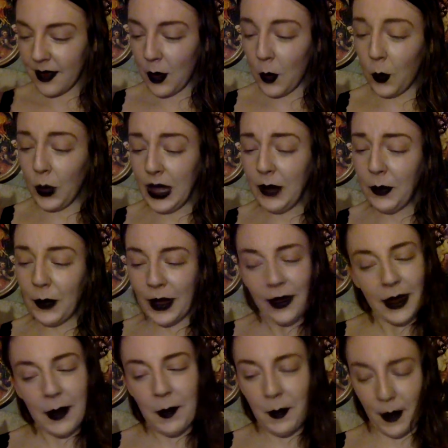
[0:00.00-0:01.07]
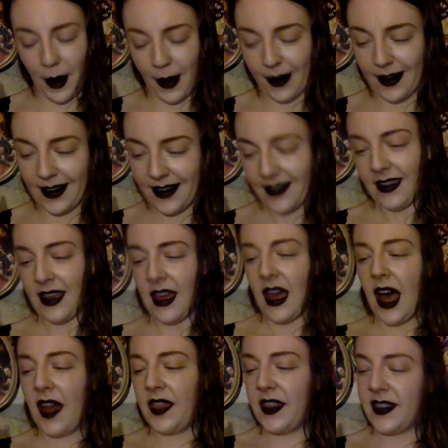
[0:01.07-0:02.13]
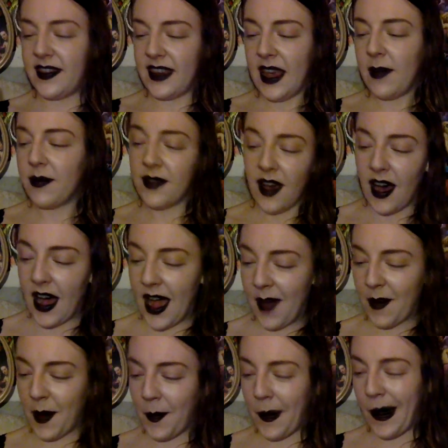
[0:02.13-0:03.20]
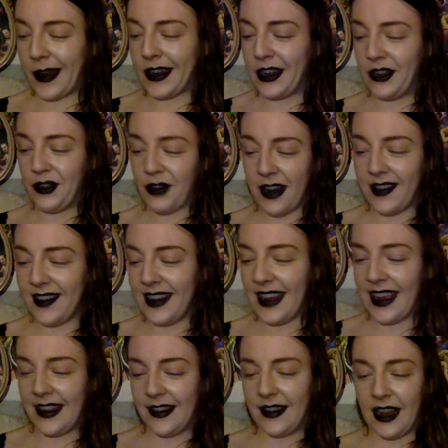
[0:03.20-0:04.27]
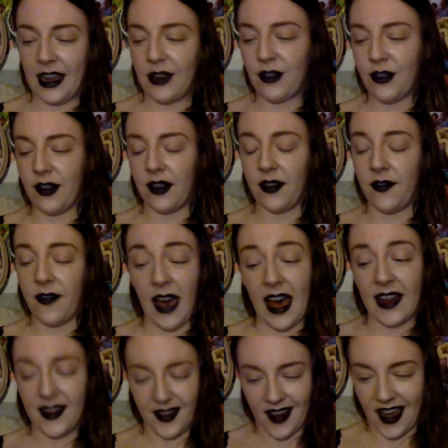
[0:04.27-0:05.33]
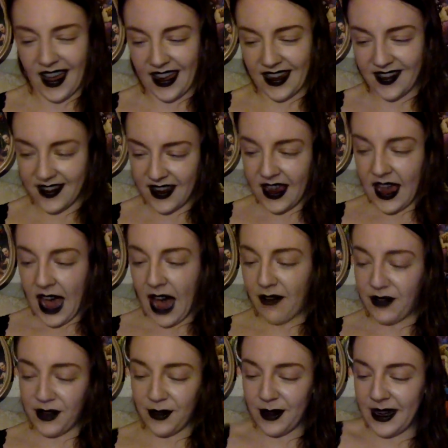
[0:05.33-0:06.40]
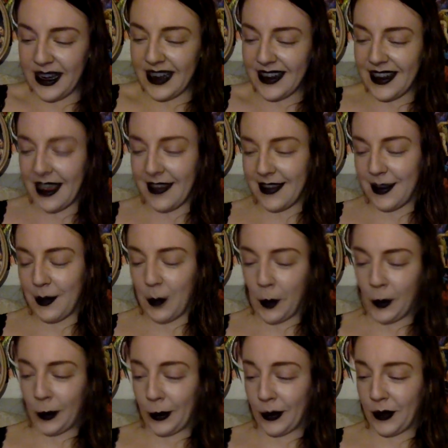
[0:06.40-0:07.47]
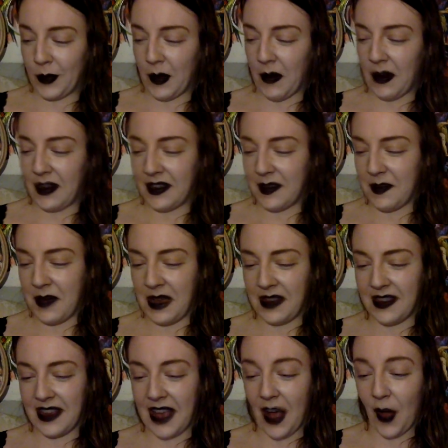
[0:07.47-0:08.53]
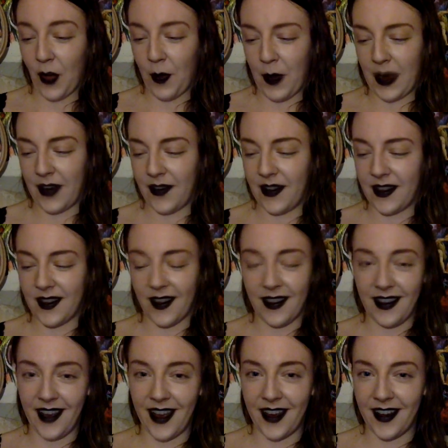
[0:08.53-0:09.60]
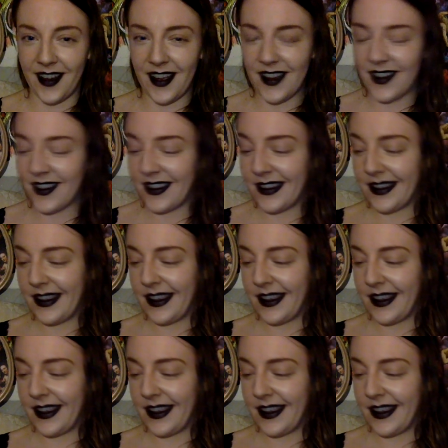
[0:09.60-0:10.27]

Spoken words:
We will embark at the same time upon a trendy and dangerous fad diet after reading testimonials about its amazing health benefits on the internet.